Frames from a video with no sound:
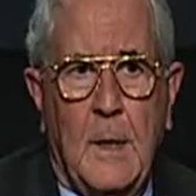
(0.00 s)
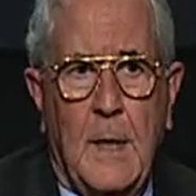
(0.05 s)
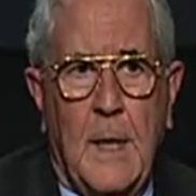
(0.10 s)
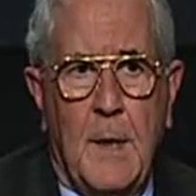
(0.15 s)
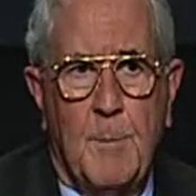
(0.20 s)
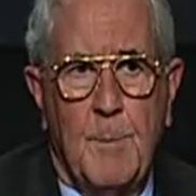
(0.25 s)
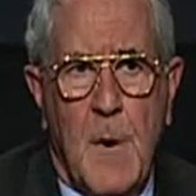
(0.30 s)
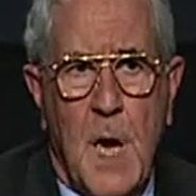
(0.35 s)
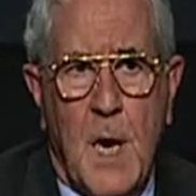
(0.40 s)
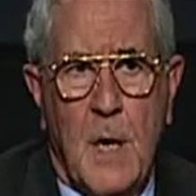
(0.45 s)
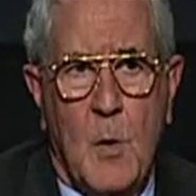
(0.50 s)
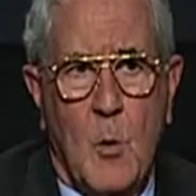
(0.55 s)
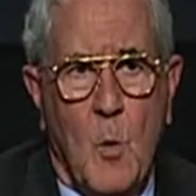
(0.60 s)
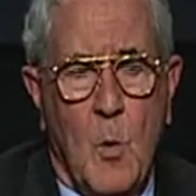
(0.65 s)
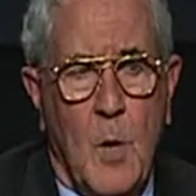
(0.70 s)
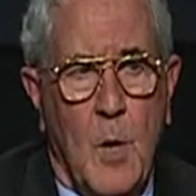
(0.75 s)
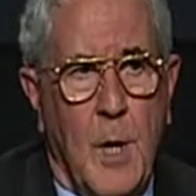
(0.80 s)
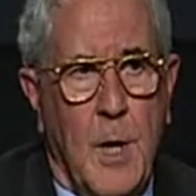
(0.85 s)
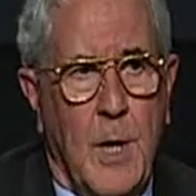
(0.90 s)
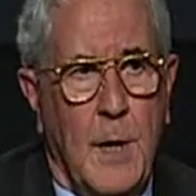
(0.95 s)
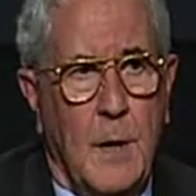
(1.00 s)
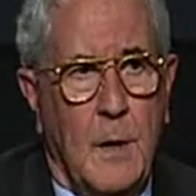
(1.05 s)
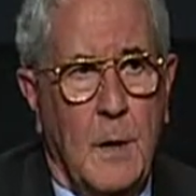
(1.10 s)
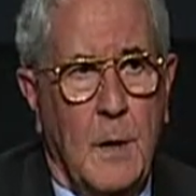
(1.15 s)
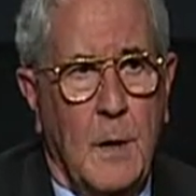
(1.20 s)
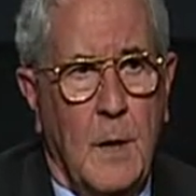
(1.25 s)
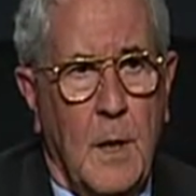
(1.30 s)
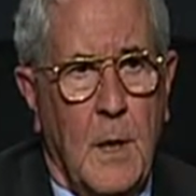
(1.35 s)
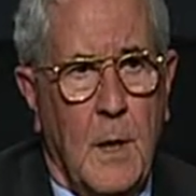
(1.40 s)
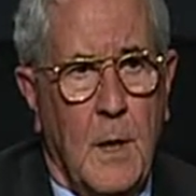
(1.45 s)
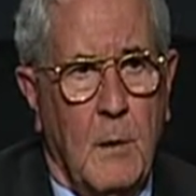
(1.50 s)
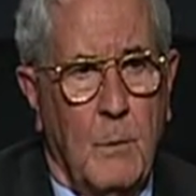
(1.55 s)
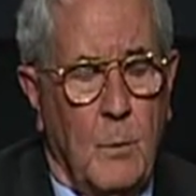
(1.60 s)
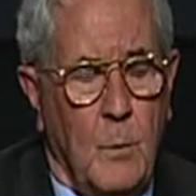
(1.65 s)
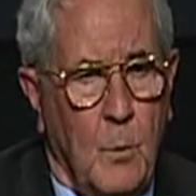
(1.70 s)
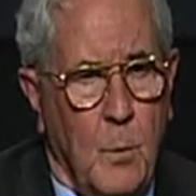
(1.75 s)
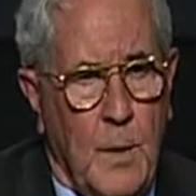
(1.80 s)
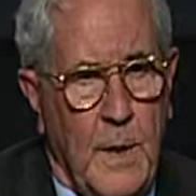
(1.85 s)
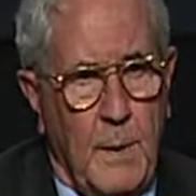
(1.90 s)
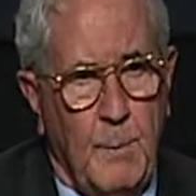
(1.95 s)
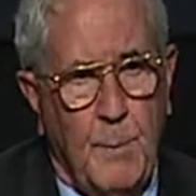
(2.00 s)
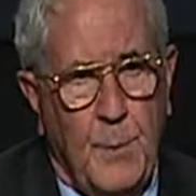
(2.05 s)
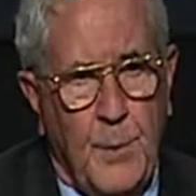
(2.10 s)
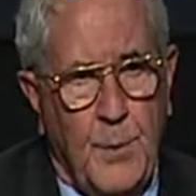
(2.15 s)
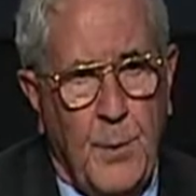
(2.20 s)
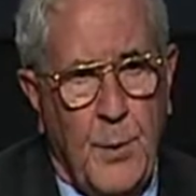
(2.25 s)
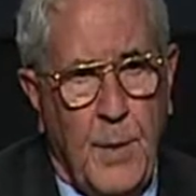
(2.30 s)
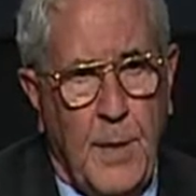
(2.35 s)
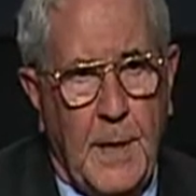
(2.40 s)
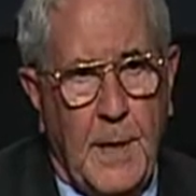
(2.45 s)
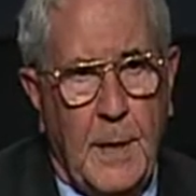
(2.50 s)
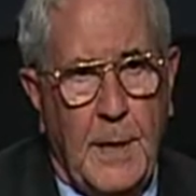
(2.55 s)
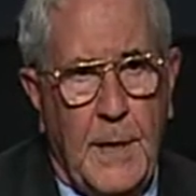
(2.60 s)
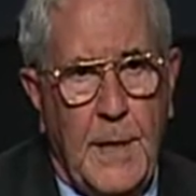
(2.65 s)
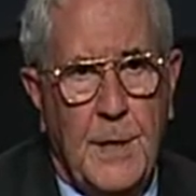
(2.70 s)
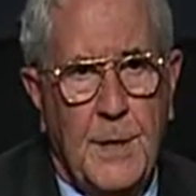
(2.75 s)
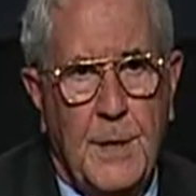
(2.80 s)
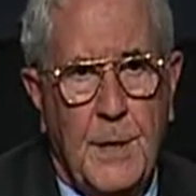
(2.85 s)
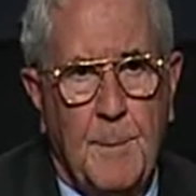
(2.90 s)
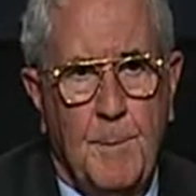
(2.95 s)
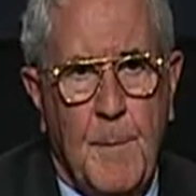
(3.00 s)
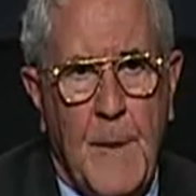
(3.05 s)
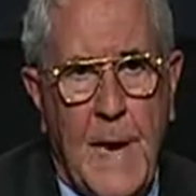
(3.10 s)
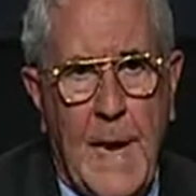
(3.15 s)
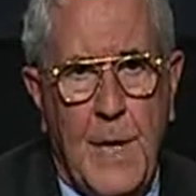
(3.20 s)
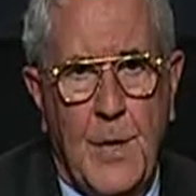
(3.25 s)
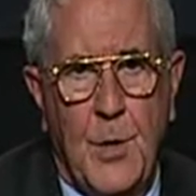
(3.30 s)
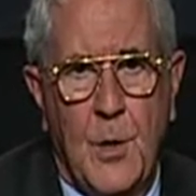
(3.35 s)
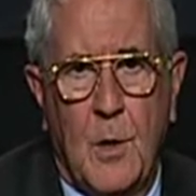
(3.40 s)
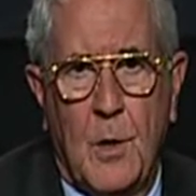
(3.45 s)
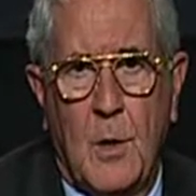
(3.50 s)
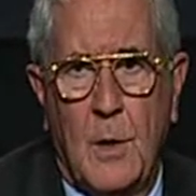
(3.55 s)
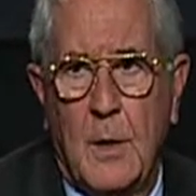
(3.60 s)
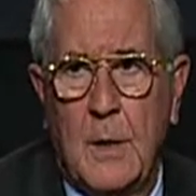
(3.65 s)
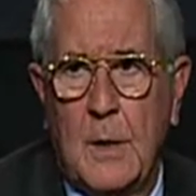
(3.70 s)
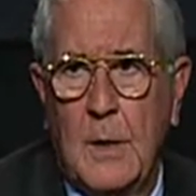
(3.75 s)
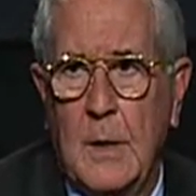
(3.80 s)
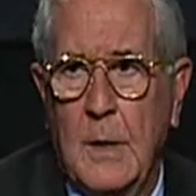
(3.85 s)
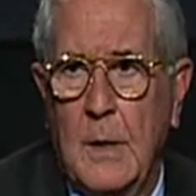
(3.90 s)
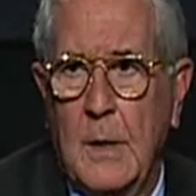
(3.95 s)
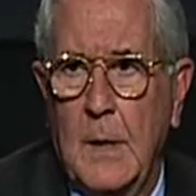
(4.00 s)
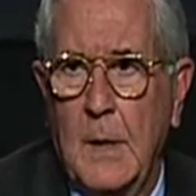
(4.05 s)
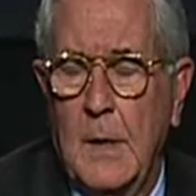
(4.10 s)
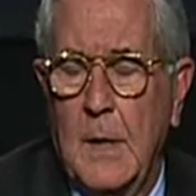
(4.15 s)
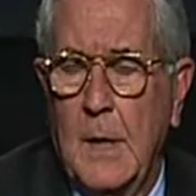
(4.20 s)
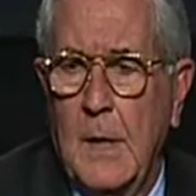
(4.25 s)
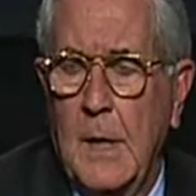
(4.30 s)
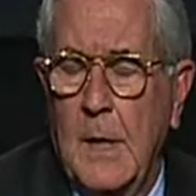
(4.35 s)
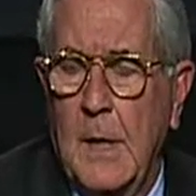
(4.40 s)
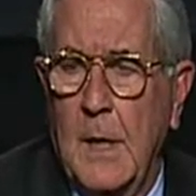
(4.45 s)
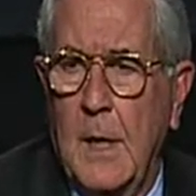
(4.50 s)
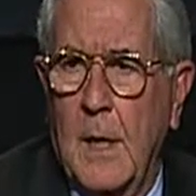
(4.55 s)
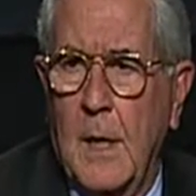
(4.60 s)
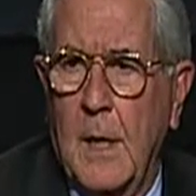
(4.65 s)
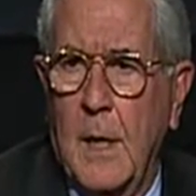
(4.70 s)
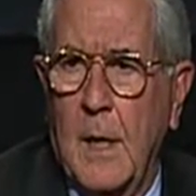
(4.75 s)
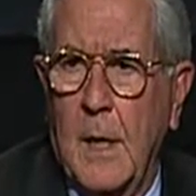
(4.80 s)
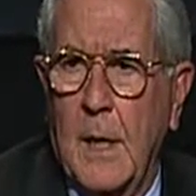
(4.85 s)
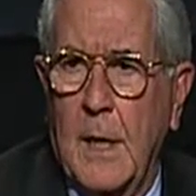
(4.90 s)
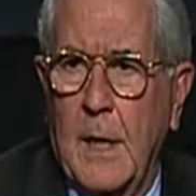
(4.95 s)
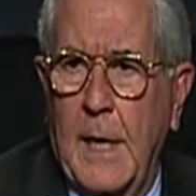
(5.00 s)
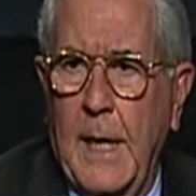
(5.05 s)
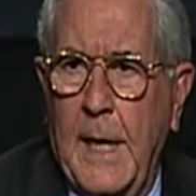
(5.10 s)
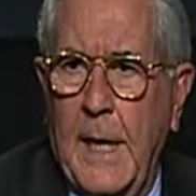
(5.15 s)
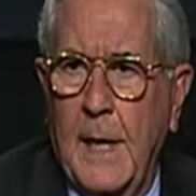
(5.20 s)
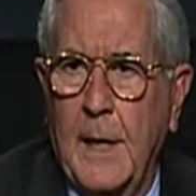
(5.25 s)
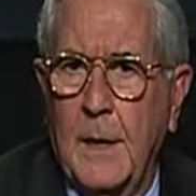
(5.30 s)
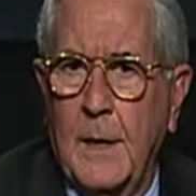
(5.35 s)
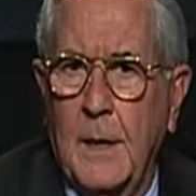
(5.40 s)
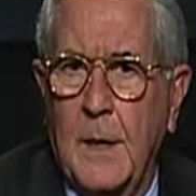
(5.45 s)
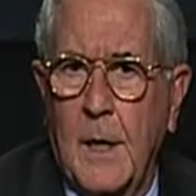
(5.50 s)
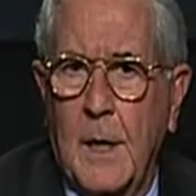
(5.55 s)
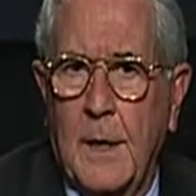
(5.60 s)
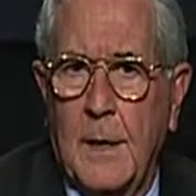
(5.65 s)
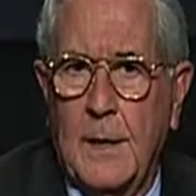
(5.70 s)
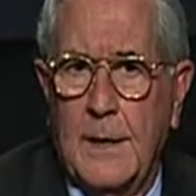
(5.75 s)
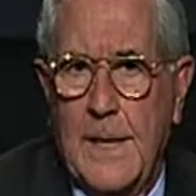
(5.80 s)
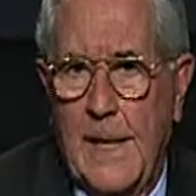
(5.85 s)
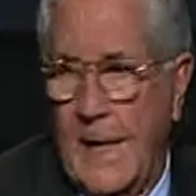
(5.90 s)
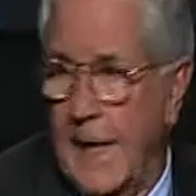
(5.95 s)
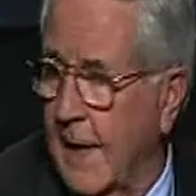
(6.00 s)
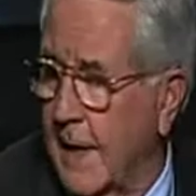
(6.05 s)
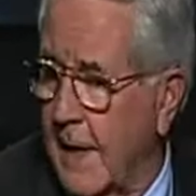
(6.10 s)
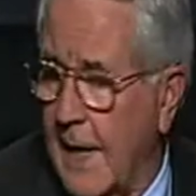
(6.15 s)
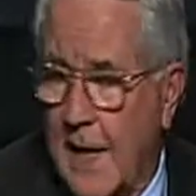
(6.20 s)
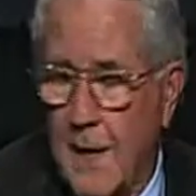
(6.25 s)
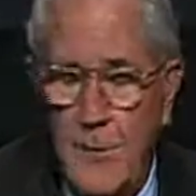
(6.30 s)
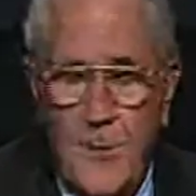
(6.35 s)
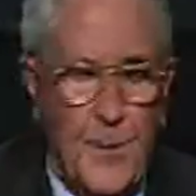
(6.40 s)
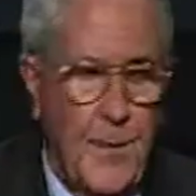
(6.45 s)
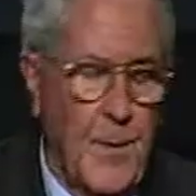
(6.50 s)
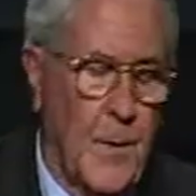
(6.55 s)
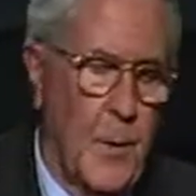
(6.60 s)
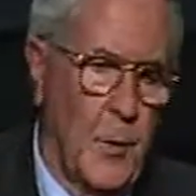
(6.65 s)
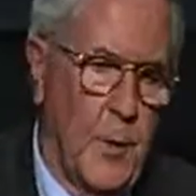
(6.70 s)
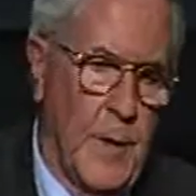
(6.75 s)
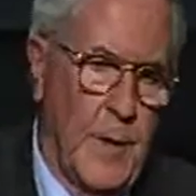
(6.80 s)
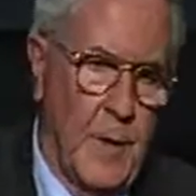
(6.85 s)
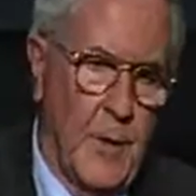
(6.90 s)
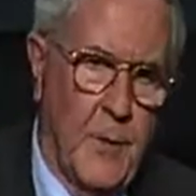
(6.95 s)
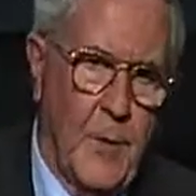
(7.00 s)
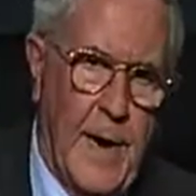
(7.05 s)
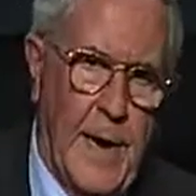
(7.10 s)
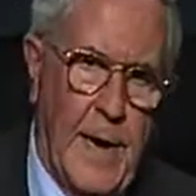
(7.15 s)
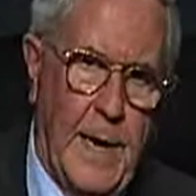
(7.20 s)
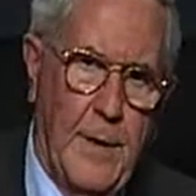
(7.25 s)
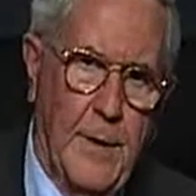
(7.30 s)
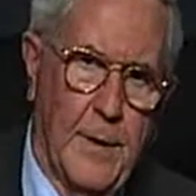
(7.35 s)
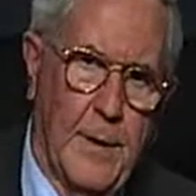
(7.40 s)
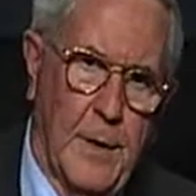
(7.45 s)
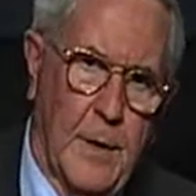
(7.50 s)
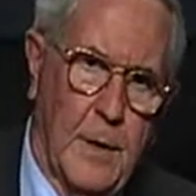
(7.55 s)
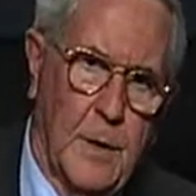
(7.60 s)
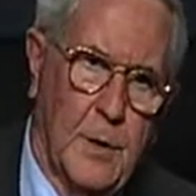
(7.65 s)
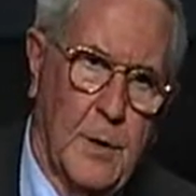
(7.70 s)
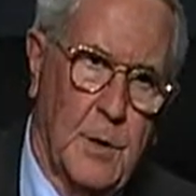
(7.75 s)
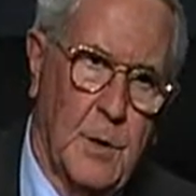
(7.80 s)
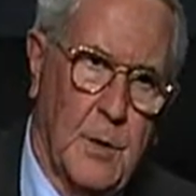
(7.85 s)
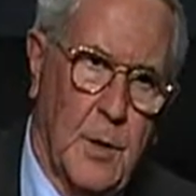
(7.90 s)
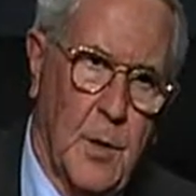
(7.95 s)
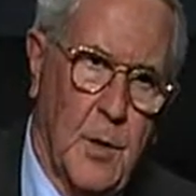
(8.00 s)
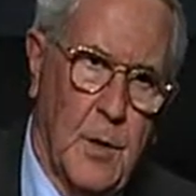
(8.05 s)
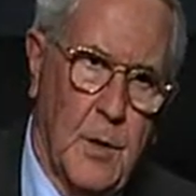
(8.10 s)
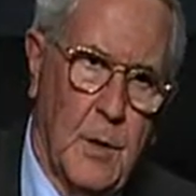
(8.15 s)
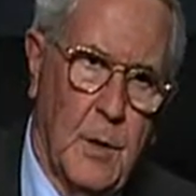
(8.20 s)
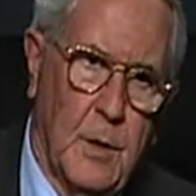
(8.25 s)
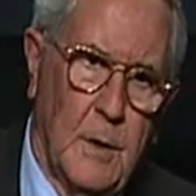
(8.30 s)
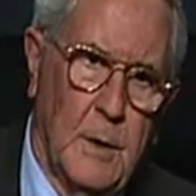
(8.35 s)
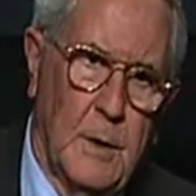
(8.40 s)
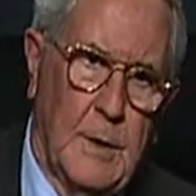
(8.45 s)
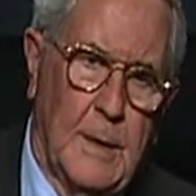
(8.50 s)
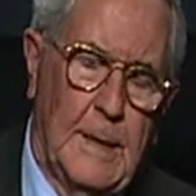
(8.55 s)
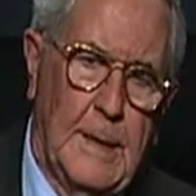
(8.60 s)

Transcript: At Mach 1, we put it into manual, and Dan and I flew it around the circle.